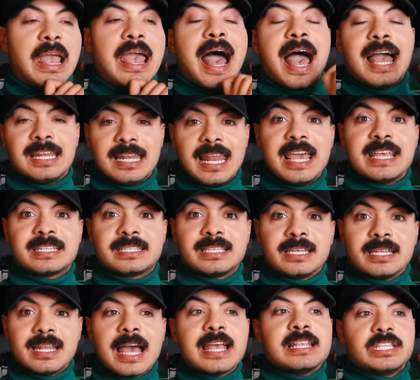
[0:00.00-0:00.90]
I liked
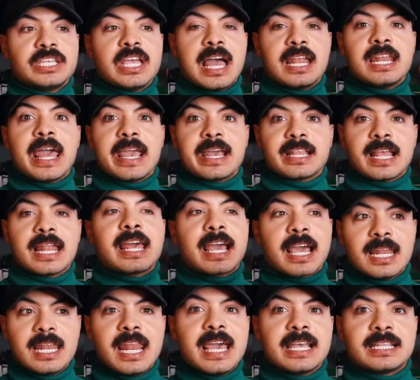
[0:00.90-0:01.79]
it. I, I like
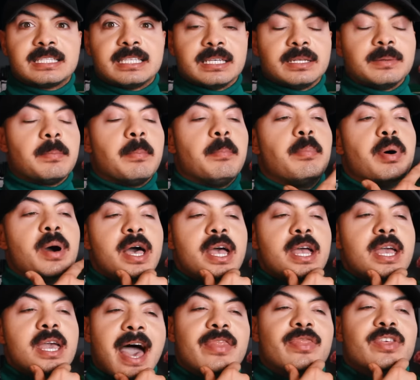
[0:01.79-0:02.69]
like I liked it,
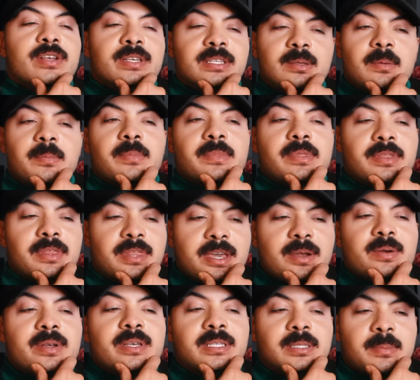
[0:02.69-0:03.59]
but there's a
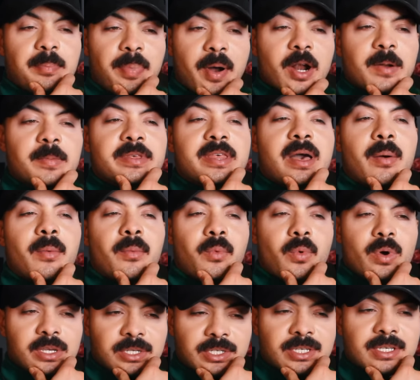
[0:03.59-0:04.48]
there is a part of me that
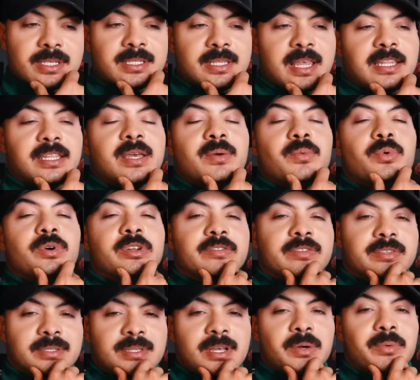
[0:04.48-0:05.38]
wishes that they would
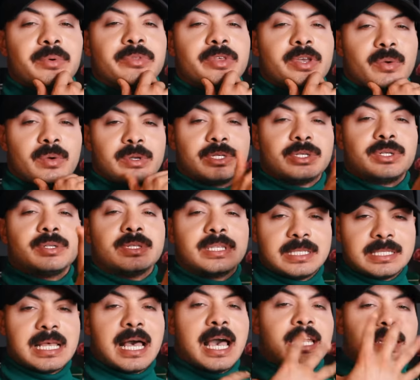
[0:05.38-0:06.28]
have stuck with the original
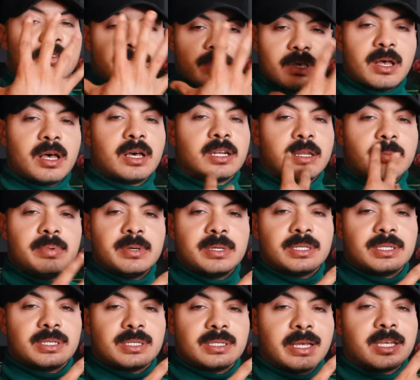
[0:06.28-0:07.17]
design of the ugly
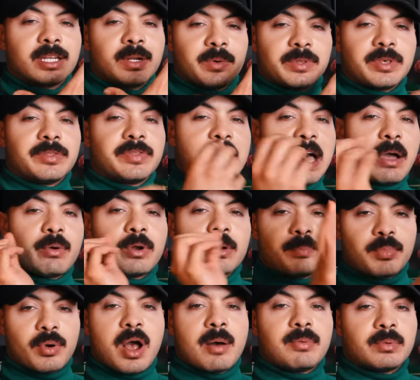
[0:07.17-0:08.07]
bitch, like you know with the
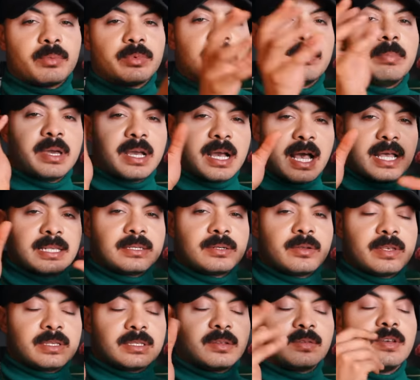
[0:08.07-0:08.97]
thyroid problem with the big eyes and
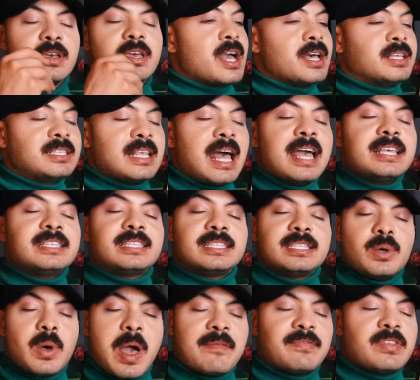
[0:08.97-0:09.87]
all that stuff. Cause I
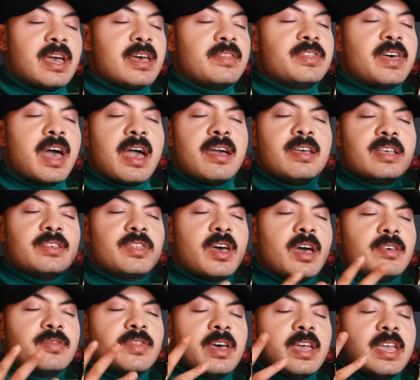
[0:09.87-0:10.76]
still have the
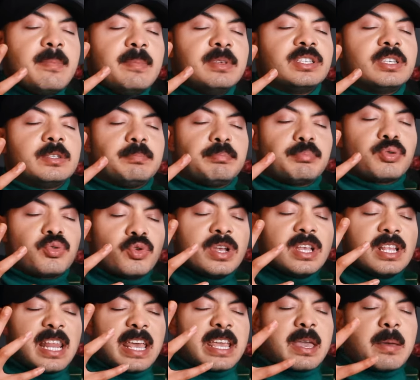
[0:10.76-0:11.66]
the, the, the image is
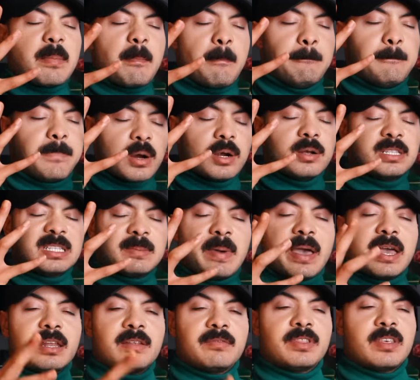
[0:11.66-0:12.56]
print like it burns in
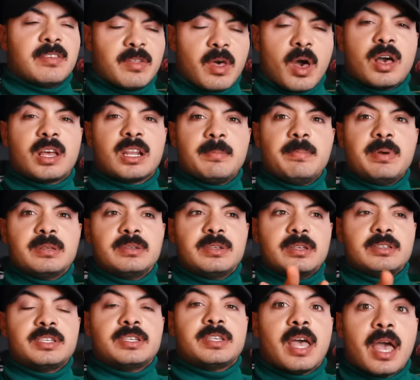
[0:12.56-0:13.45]
my head of the ugly
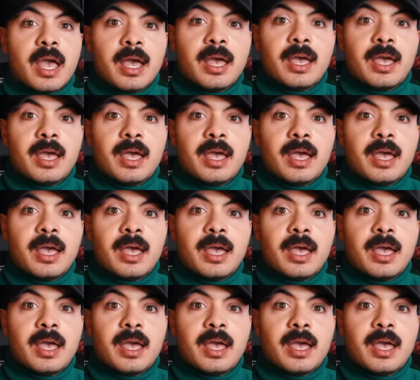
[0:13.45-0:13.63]
bitch.